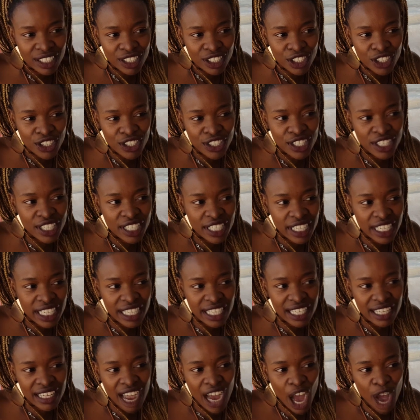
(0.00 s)
to
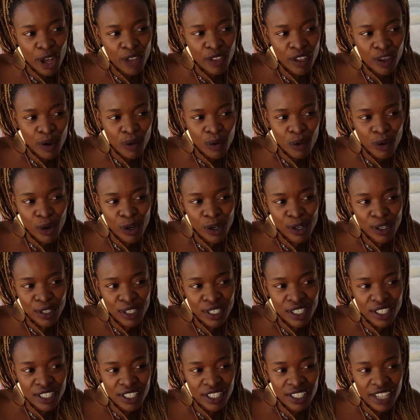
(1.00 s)
see how their
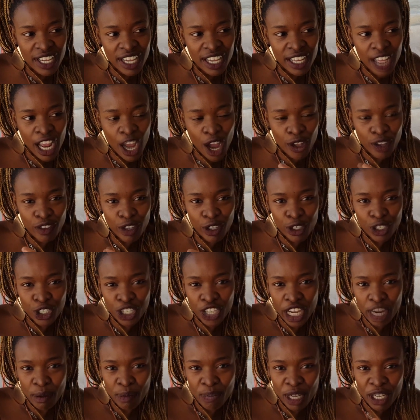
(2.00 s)
words and how their
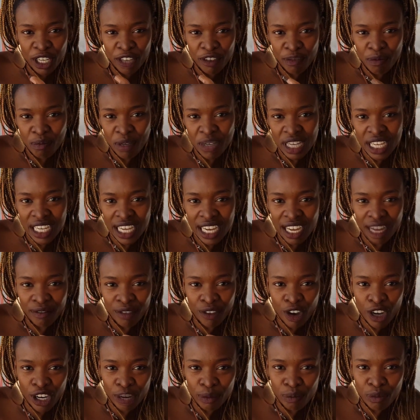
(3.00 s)
shaping of me
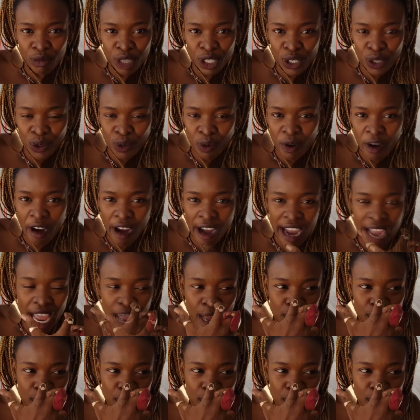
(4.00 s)
have gotten me to where I